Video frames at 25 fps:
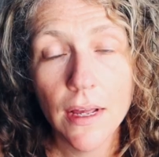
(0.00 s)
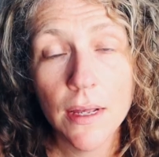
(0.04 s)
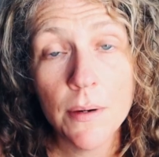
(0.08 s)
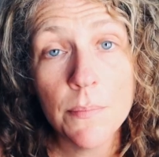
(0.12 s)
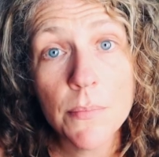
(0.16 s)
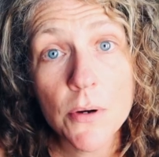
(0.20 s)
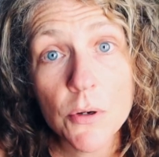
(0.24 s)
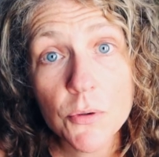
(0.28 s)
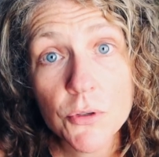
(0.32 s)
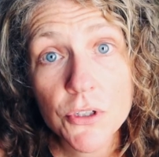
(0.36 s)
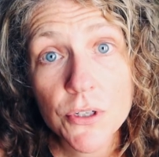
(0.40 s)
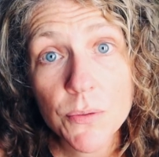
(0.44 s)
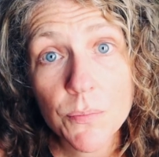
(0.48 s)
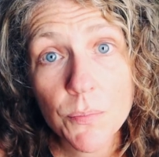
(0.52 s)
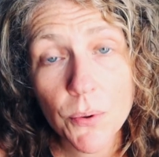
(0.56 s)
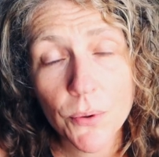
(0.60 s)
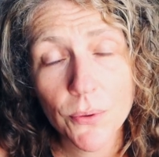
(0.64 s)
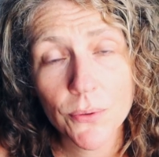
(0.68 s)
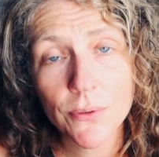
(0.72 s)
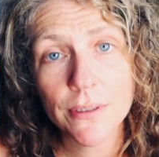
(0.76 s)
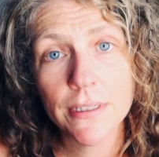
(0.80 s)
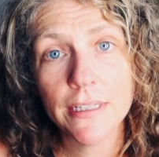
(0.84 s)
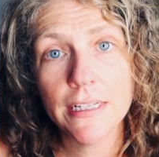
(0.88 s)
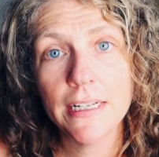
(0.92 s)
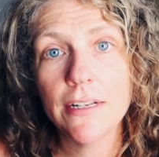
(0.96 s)
And most
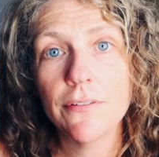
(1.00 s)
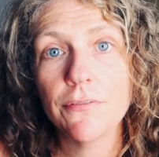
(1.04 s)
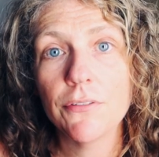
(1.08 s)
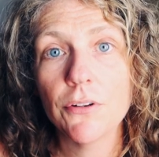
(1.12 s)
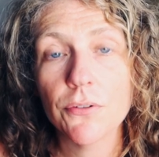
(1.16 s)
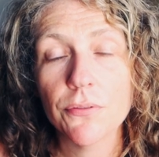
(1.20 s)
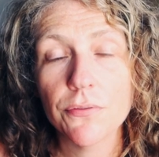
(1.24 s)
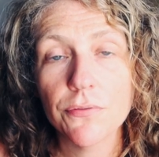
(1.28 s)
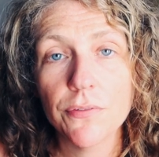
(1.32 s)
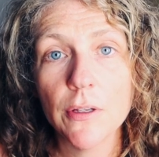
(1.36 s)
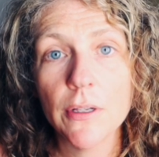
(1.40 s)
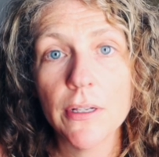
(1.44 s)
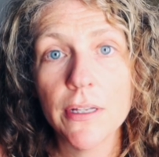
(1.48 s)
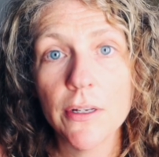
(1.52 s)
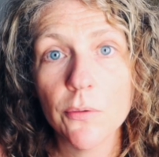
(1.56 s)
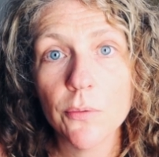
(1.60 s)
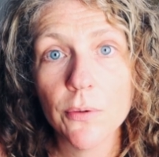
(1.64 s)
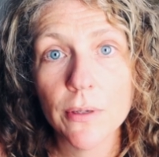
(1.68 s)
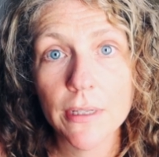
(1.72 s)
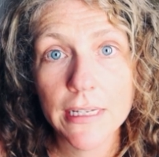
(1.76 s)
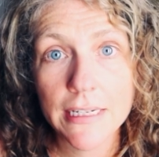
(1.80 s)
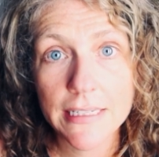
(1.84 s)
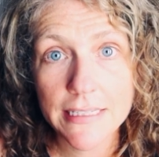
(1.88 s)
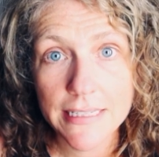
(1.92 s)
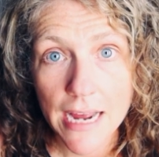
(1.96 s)
importantly, if you're feeling
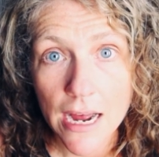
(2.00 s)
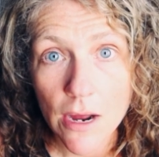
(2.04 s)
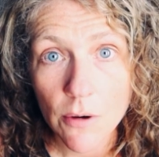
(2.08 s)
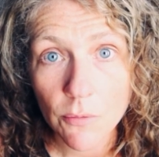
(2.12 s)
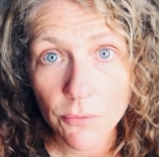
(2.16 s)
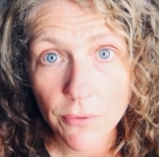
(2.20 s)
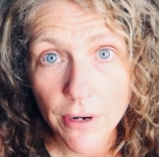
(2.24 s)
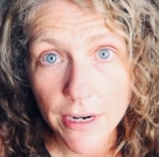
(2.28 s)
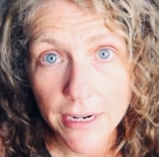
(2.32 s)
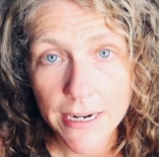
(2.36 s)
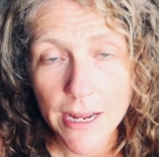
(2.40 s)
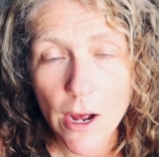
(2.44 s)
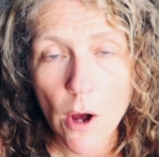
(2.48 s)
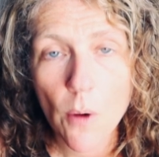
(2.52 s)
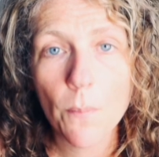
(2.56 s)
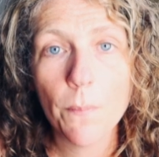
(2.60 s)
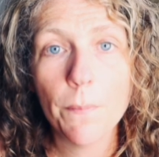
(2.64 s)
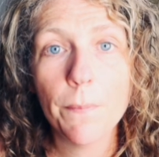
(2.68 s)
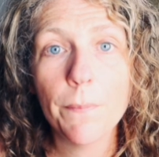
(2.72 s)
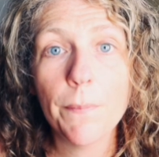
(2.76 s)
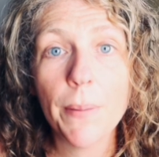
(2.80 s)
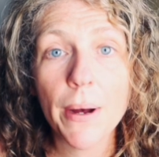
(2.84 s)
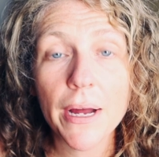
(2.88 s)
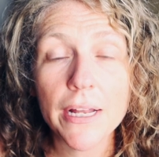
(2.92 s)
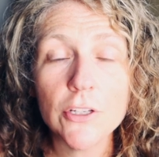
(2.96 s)
really down right now,
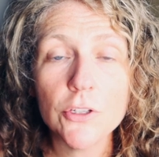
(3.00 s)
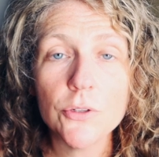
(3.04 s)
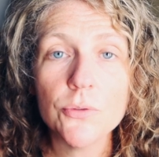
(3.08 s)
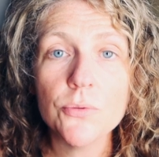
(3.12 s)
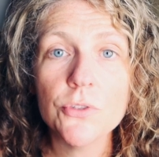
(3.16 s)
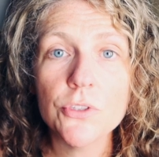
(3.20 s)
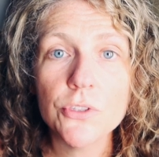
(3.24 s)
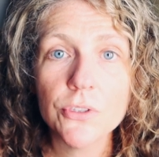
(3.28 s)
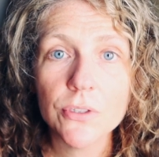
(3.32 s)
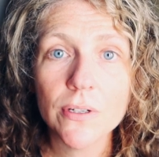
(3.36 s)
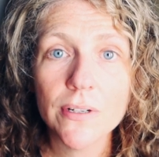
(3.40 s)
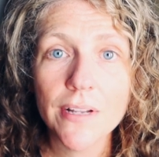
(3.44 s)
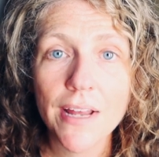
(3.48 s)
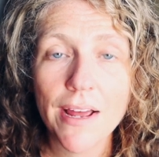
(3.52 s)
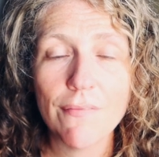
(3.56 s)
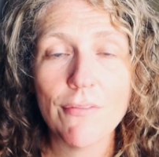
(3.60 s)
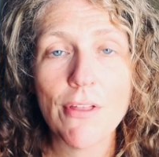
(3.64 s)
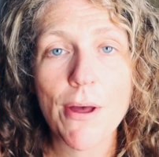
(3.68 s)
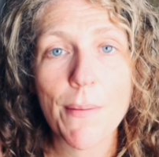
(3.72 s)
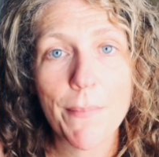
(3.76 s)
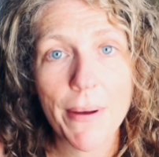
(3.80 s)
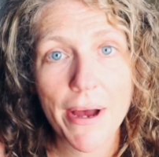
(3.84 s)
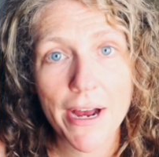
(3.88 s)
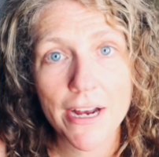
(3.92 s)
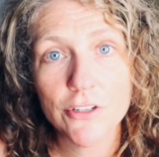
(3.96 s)
but you still have
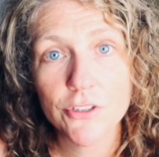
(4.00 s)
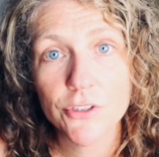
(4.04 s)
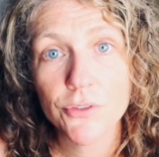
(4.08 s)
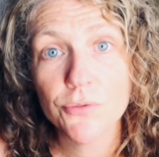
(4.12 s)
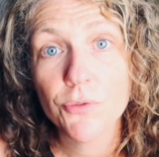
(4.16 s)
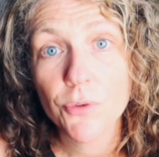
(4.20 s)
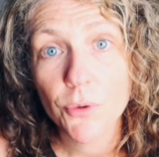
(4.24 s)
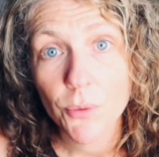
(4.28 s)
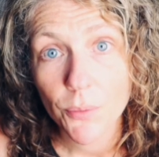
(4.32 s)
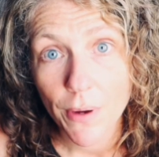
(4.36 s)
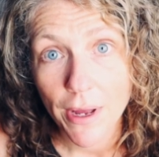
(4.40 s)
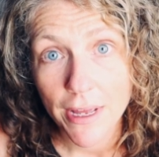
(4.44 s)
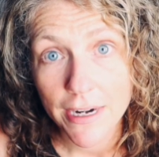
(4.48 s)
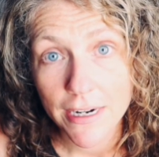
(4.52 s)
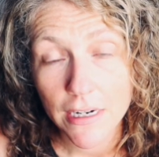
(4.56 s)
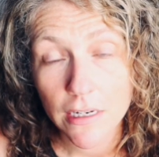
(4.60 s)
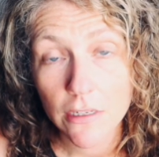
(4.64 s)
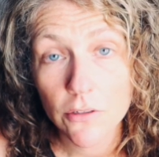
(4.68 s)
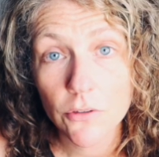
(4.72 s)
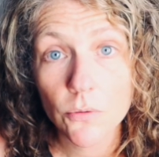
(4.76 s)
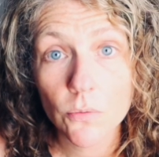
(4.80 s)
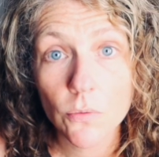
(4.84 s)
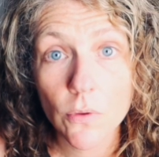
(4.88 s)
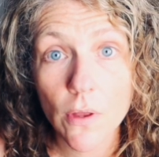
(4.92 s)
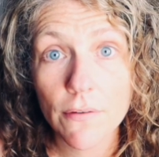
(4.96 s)
that passion for writing
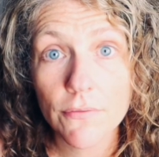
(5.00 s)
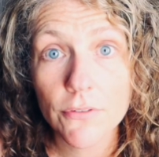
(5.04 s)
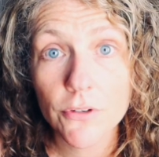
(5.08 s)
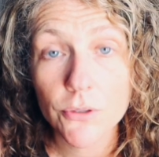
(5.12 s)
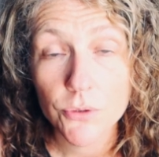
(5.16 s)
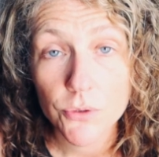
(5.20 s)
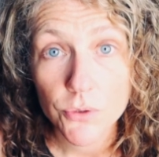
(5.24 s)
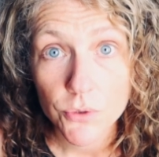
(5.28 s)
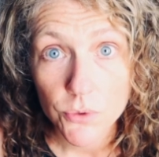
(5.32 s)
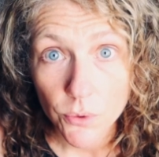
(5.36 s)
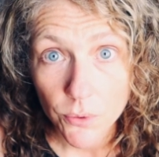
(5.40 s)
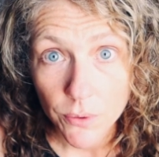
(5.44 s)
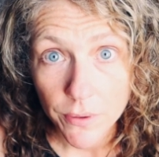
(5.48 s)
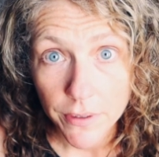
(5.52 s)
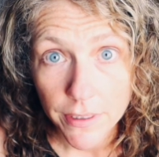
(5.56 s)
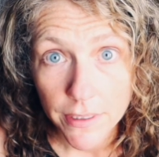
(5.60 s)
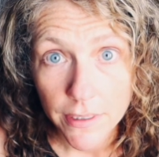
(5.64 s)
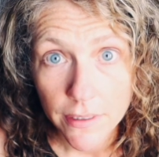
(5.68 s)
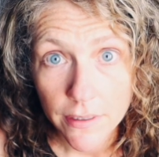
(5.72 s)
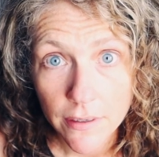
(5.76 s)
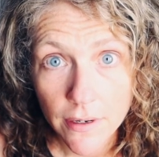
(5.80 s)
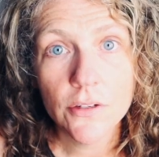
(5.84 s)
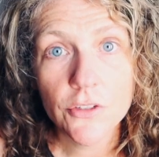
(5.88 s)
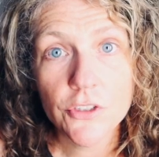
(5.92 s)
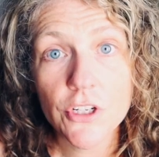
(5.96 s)
and you love your story,